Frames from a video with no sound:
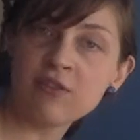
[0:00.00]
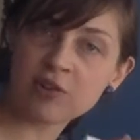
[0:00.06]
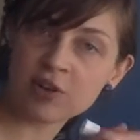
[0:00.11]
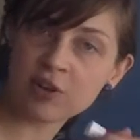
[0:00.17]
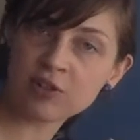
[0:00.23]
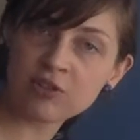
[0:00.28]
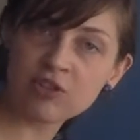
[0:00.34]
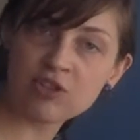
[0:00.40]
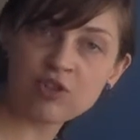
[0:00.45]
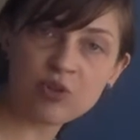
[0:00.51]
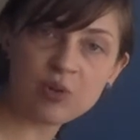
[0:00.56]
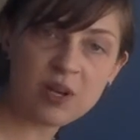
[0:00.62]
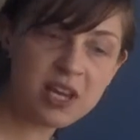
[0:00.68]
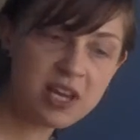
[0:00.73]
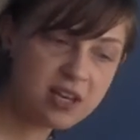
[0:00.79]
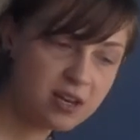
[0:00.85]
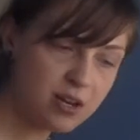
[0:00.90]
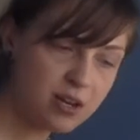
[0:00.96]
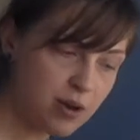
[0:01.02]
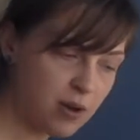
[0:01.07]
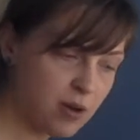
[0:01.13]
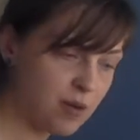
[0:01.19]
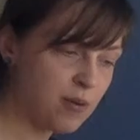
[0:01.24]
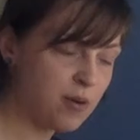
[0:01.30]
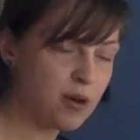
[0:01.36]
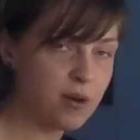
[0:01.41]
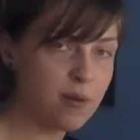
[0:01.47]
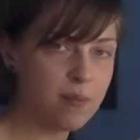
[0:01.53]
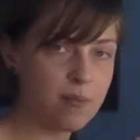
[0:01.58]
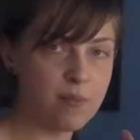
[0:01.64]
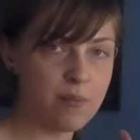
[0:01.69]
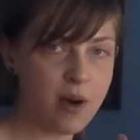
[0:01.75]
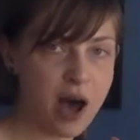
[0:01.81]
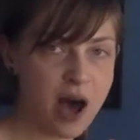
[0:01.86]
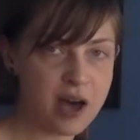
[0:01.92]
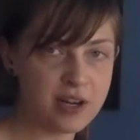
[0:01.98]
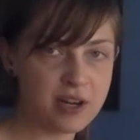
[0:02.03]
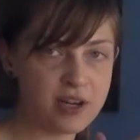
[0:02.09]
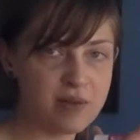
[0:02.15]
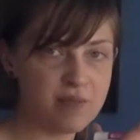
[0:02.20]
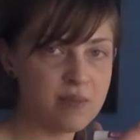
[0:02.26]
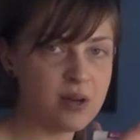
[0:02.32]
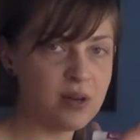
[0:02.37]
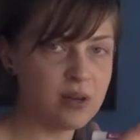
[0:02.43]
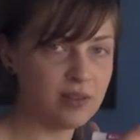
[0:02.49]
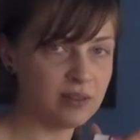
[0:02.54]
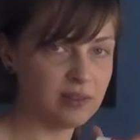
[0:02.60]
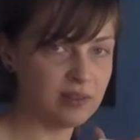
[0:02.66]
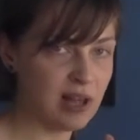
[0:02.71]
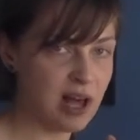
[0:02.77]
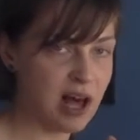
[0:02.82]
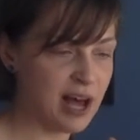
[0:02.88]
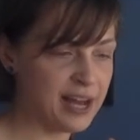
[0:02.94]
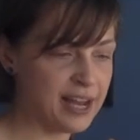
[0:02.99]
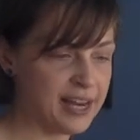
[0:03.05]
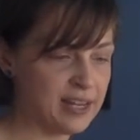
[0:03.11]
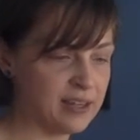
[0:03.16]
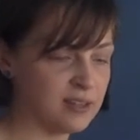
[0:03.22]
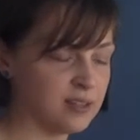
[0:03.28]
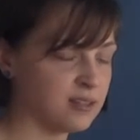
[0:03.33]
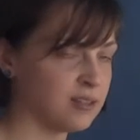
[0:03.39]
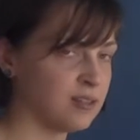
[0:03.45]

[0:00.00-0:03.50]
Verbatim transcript: Third string, bottom line.